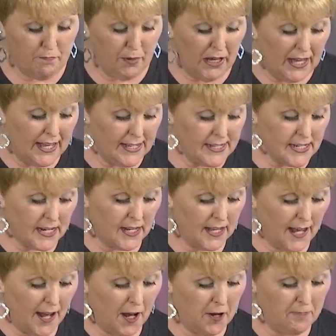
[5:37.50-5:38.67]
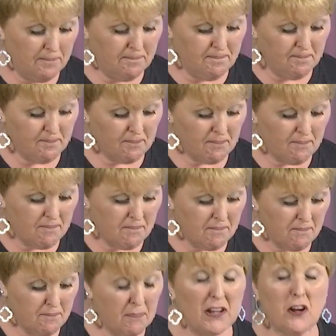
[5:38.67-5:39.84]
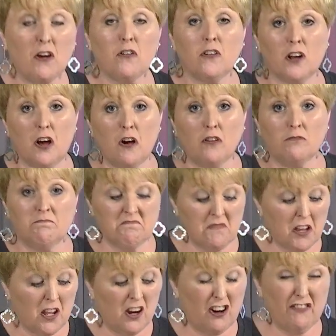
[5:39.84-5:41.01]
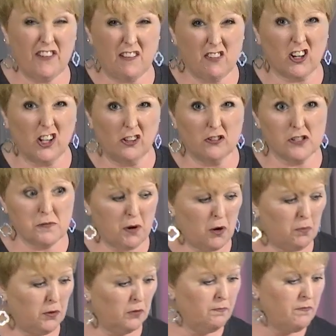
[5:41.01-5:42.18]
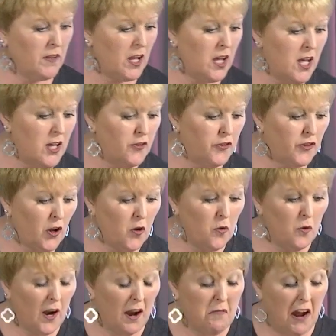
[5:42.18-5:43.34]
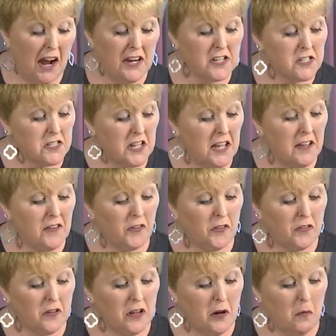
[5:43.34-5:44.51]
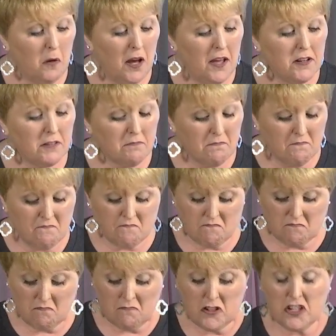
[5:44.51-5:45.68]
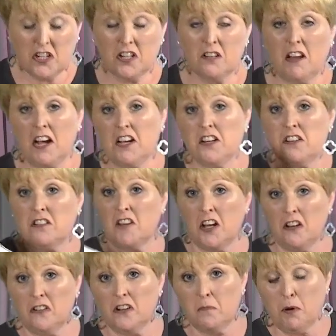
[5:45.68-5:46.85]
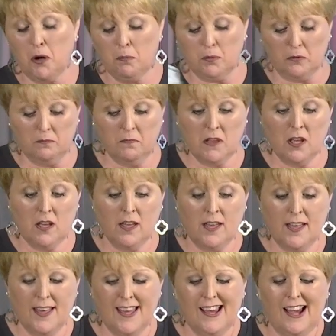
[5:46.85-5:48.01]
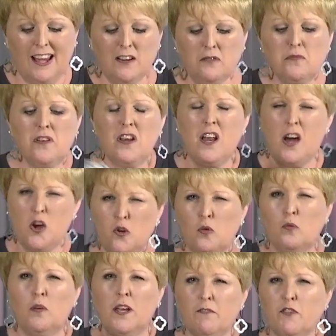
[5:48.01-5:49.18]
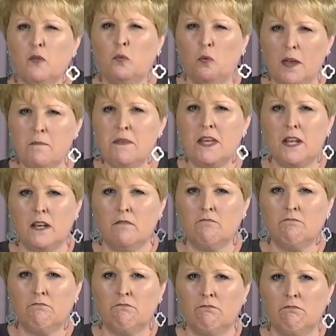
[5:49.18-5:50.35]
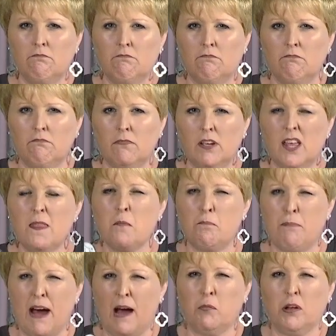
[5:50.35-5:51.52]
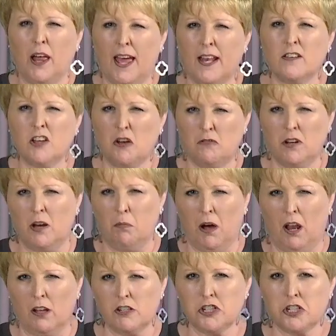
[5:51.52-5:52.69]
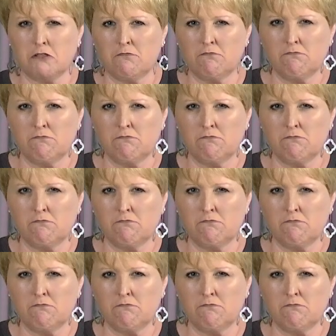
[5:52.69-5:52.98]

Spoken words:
But my daughter-in-law, her favorite color is purple. So I could guess, you know what? I could have colored it purple. I don't know if the women in the Bible had toenail polish.